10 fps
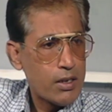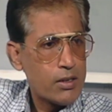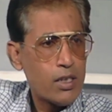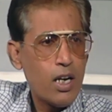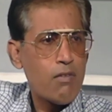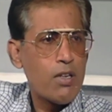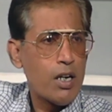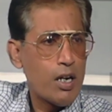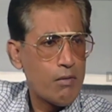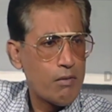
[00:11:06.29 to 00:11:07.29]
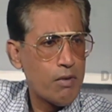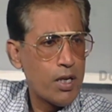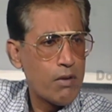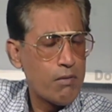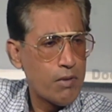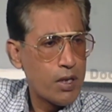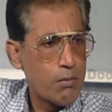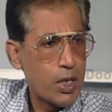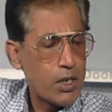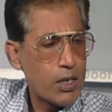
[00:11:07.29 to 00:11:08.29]
And suddenly we heard a very, very
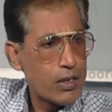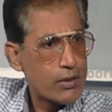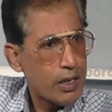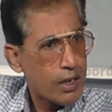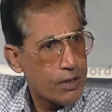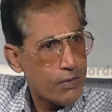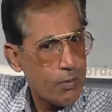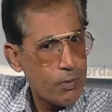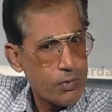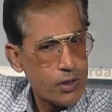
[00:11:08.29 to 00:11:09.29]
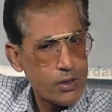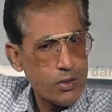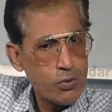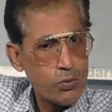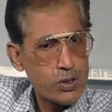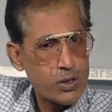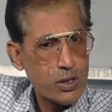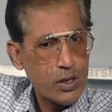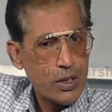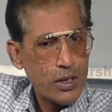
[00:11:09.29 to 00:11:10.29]
meticulous English from a person who was
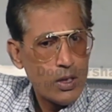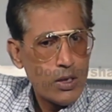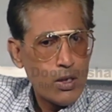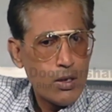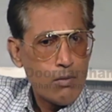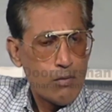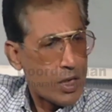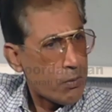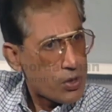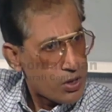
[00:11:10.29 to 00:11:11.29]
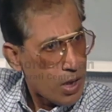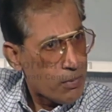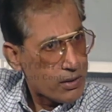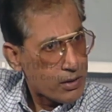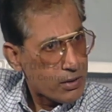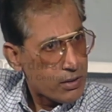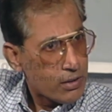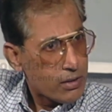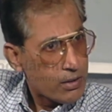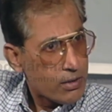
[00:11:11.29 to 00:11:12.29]
wearing pajamas,
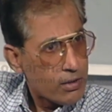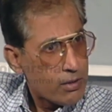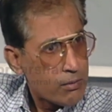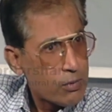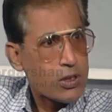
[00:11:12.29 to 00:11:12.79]
mm-hmm.